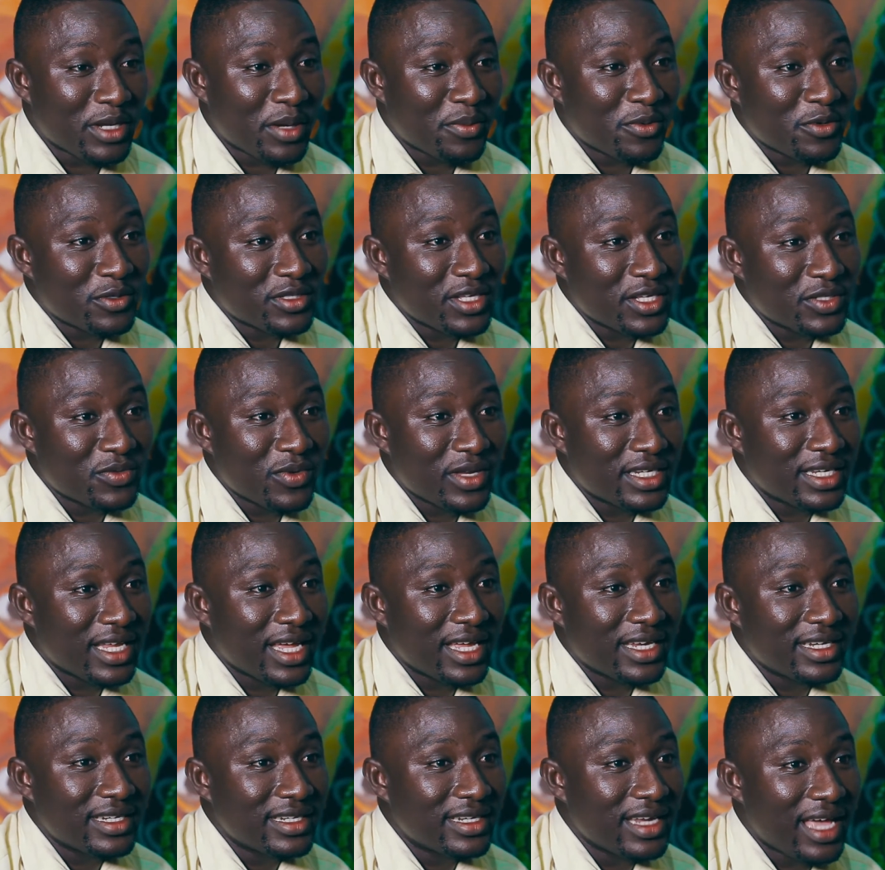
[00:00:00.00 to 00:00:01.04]
posters were
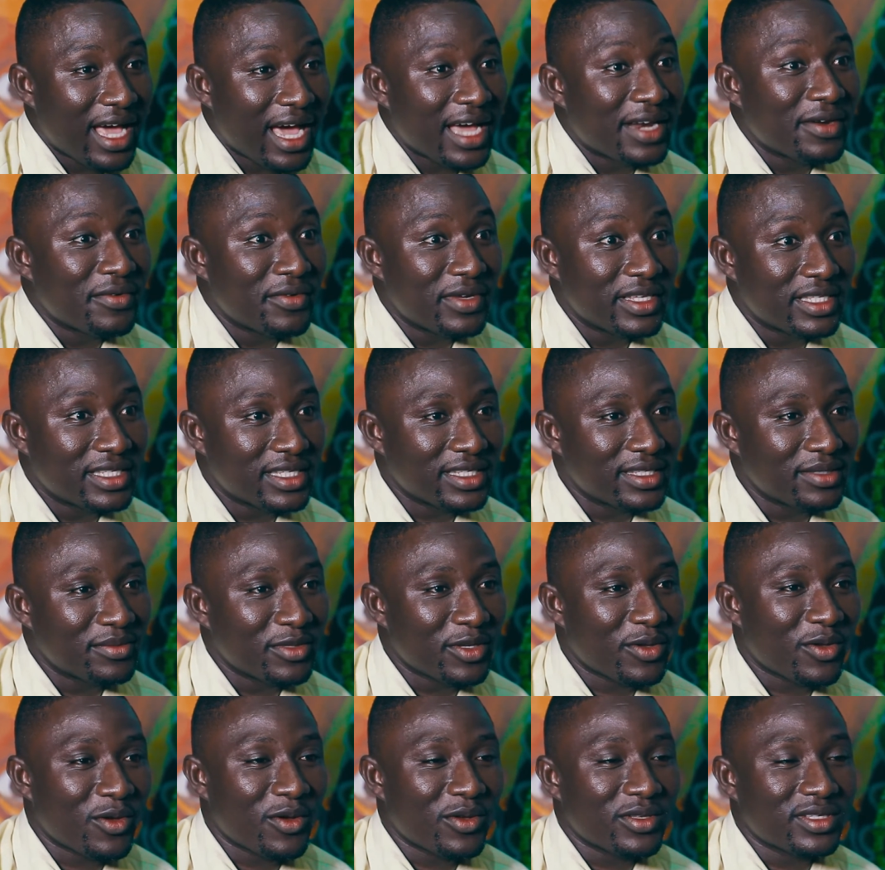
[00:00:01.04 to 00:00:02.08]
done handwritten
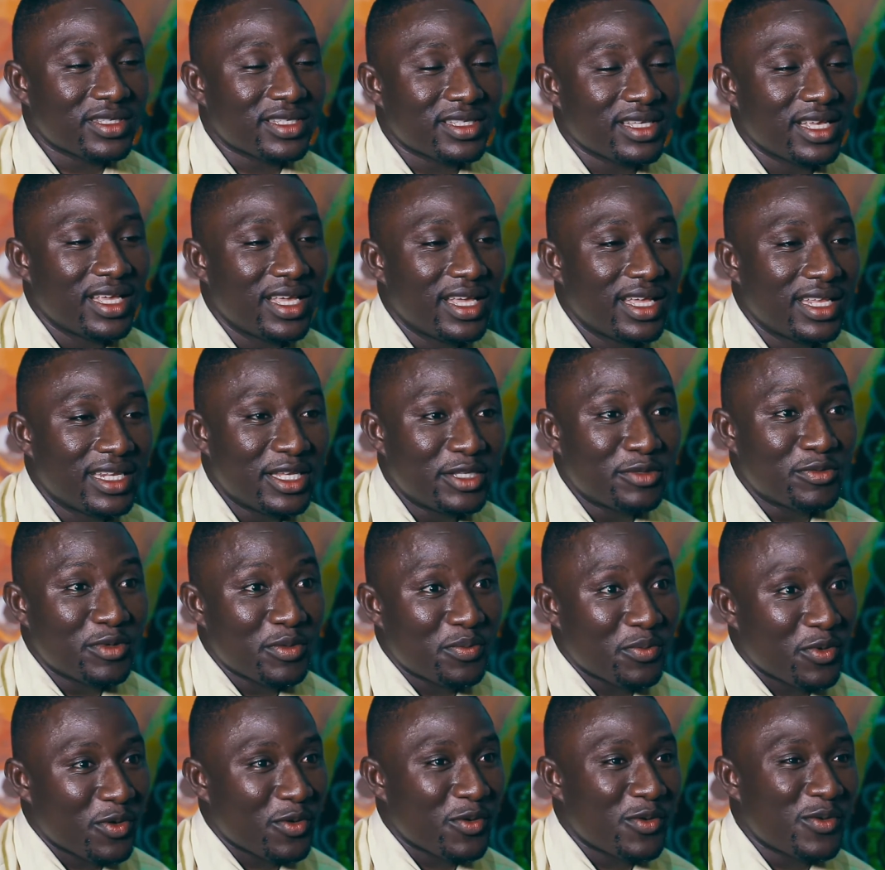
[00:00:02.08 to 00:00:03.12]
because these
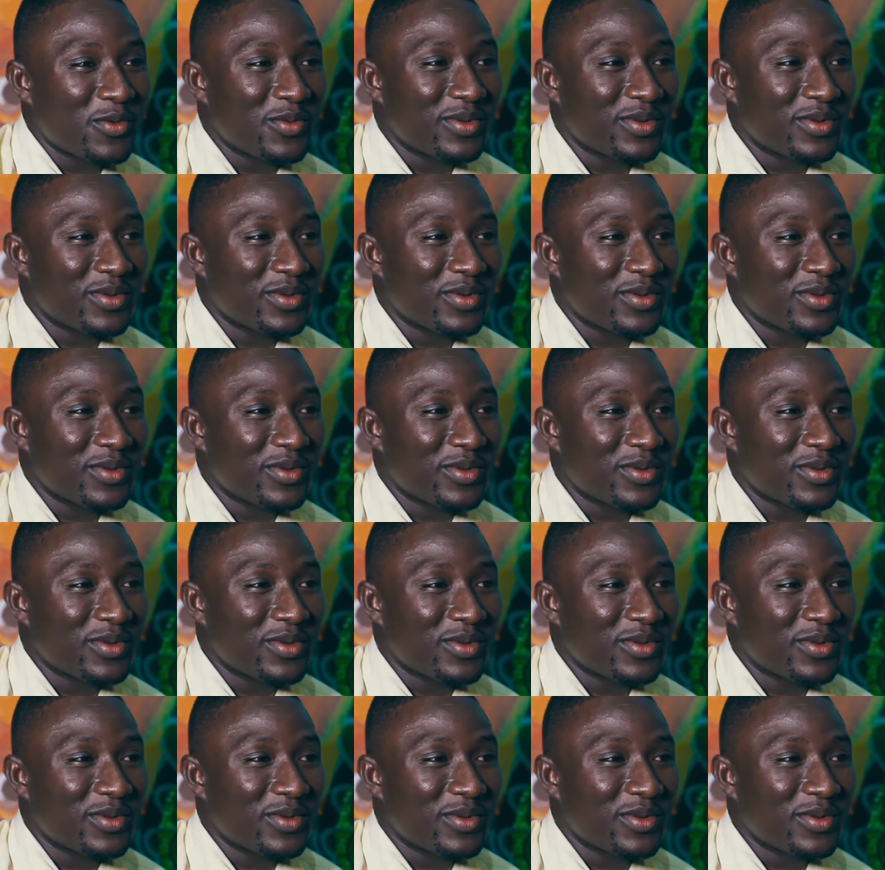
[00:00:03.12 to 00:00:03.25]
people,